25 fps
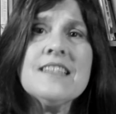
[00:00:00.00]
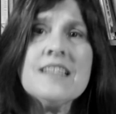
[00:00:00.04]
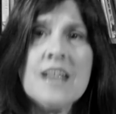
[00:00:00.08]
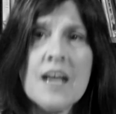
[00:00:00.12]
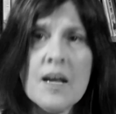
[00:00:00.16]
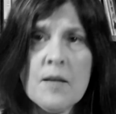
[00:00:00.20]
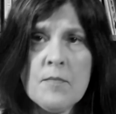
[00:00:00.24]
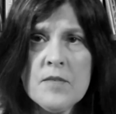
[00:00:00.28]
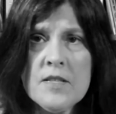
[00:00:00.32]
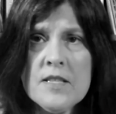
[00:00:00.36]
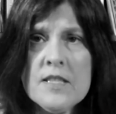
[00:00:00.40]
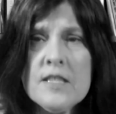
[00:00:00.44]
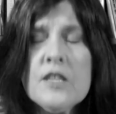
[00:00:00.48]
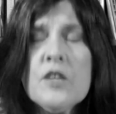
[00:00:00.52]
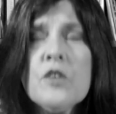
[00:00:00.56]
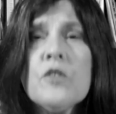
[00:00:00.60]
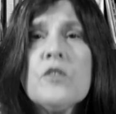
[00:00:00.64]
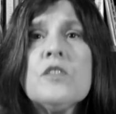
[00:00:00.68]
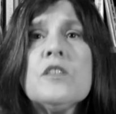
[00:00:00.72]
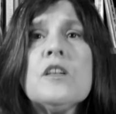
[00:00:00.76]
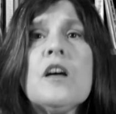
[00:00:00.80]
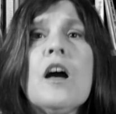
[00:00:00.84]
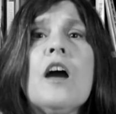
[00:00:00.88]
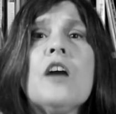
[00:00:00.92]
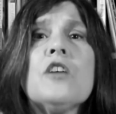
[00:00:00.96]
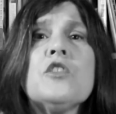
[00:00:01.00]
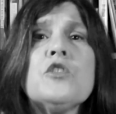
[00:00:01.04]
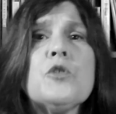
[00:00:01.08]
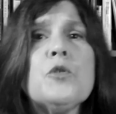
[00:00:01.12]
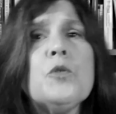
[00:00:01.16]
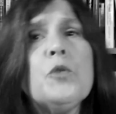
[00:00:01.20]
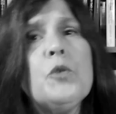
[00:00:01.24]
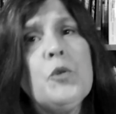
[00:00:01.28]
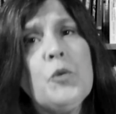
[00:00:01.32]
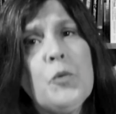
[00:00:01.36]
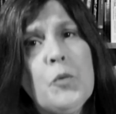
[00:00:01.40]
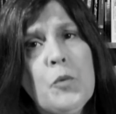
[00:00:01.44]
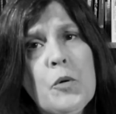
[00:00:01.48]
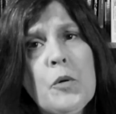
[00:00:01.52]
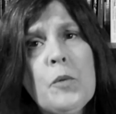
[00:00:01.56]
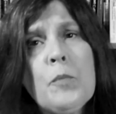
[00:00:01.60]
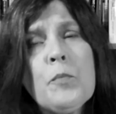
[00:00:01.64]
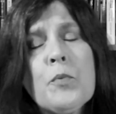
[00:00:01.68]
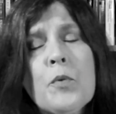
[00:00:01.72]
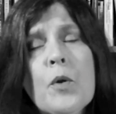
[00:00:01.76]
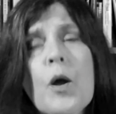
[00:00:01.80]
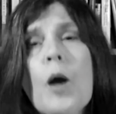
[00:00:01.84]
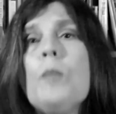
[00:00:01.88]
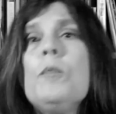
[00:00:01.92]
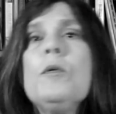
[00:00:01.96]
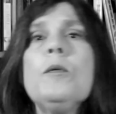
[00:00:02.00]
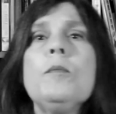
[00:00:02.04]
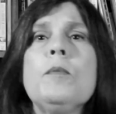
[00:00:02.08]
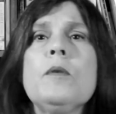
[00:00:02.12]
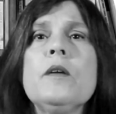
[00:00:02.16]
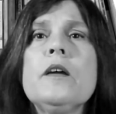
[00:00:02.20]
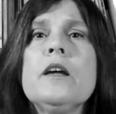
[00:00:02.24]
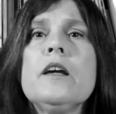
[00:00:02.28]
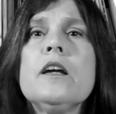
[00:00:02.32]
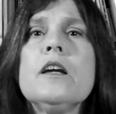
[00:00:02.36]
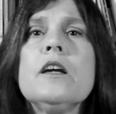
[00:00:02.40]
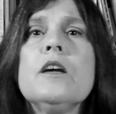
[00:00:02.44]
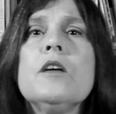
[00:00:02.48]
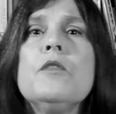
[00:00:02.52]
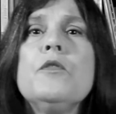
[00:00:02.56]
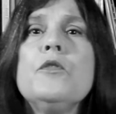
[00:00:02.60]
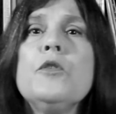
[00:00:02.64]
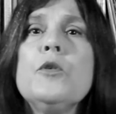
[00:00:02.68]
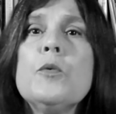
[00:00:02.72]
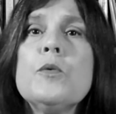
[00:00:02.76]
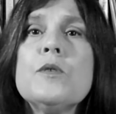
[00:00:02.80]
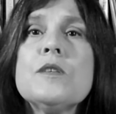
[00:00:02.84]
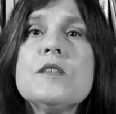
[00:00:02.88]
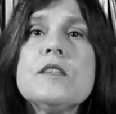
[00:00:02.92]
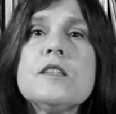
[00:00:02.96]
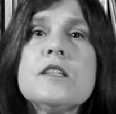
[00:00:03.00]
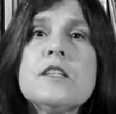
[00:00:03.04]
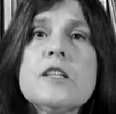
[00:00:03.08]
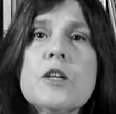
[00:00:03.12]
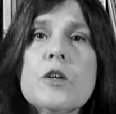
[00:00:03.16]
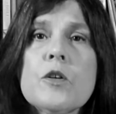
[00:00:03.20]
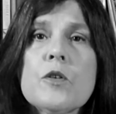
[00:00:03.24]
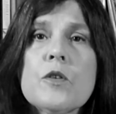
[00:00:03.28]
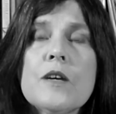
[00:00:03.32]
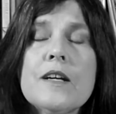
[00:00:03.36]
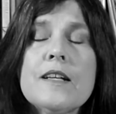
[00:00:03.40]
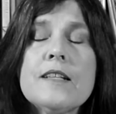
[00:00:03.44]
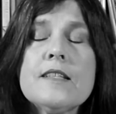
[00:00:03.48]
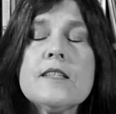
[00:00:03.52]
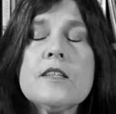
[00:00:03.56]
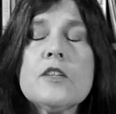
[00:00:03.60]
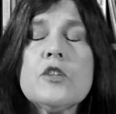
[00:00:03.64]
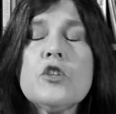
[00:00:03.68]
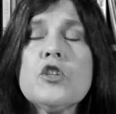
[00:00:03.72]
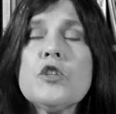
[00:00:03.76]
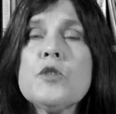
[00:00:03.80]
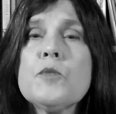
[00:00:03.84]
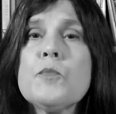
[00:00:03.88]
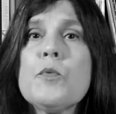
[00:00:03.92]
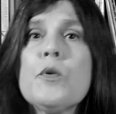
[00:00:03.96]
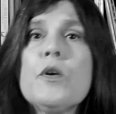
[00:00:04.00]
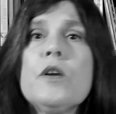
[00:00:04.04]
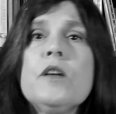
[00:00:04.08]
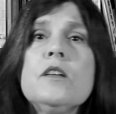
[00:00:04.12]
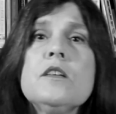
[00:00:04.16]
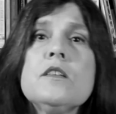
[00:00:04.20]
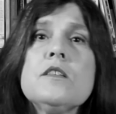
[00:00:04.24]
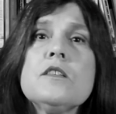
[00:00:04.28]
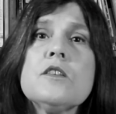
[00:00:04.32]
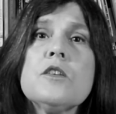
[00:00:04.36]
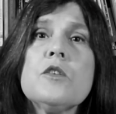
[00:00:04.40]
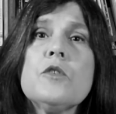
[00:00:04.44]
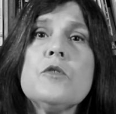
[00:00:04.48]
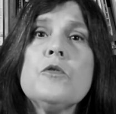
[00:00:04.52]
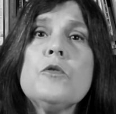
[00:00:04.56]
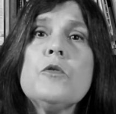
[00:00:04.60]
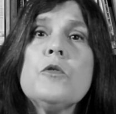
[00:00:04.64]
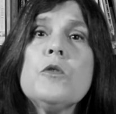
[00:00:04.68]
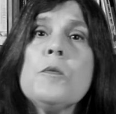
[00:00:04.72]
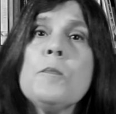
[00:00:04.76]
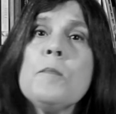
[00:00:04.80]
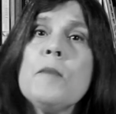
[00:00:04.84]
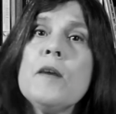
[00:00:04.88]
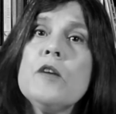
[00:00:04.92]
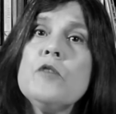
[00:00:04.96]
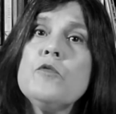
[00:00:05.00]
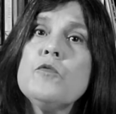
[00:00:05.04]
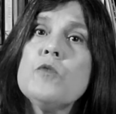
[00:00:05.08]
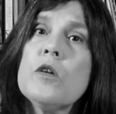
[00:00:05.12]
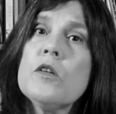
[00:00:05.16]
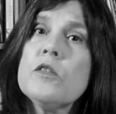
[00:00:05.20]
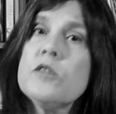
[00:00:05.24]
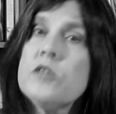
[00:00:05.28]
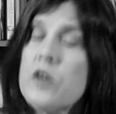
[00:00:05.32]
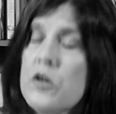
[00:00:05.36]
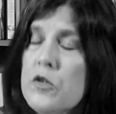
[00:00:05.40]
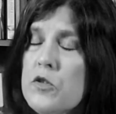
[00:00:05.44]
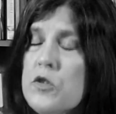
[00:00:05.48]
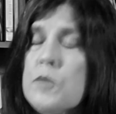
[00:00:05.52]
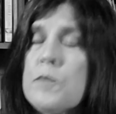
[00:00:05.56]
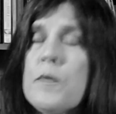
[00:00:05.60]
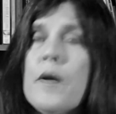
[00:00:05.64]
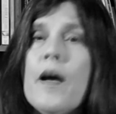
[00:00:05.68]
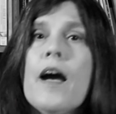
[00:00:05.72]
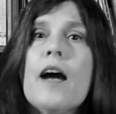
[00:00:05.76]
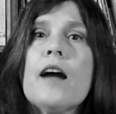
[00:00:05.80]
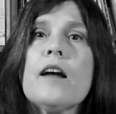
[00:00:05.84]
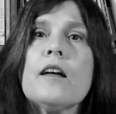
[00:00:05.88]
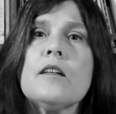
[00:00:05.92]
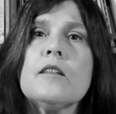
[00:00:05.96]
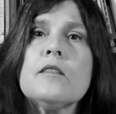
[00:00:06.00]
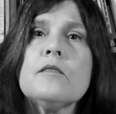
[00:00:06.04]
time to see your doctor, who will probably give you a steroid such as prednisone or a Medrol dose pack.